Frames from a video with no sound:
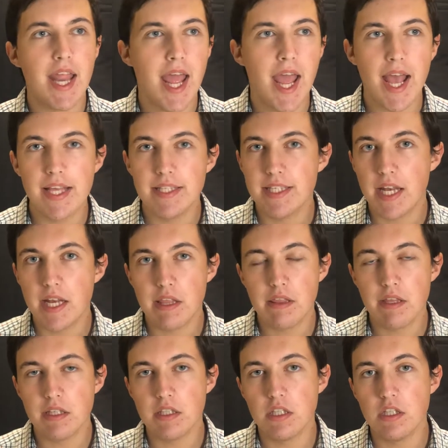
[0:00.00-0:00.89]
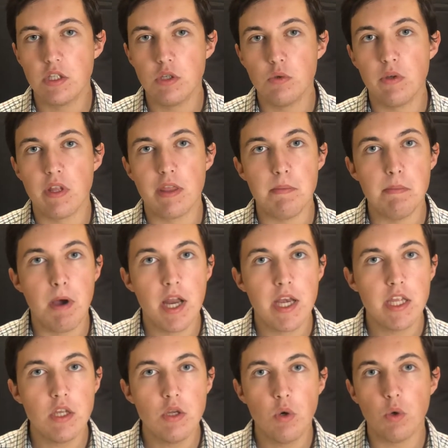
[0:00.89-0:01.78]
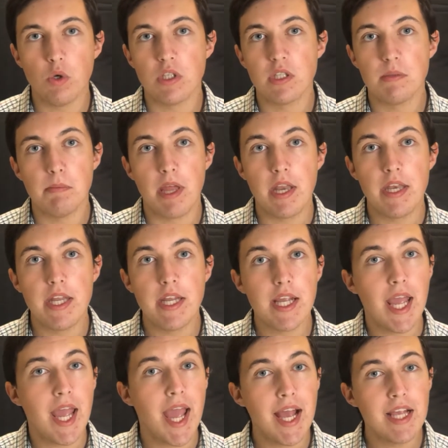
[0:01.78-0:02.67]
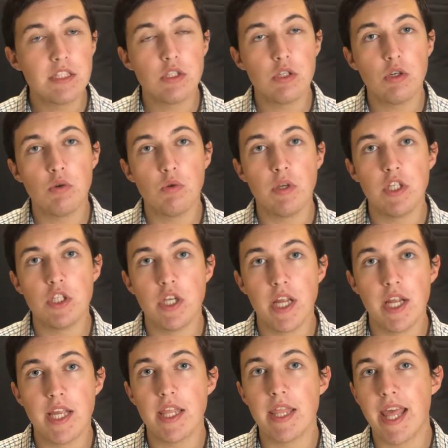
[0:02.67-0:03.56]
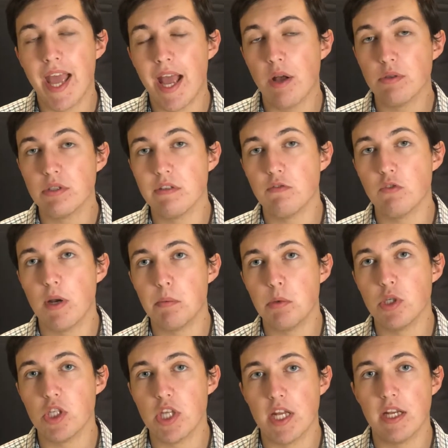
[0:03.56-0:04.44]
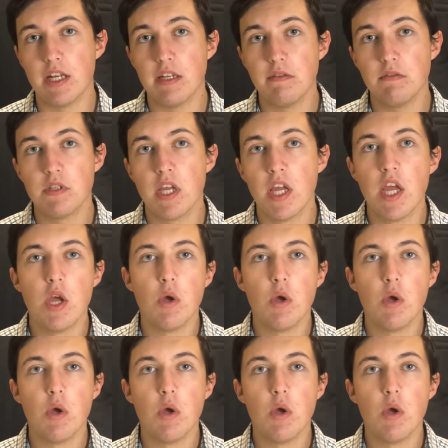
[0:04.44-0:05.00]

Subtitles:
has anything to do with money or spending has to originate in the House of Representatives,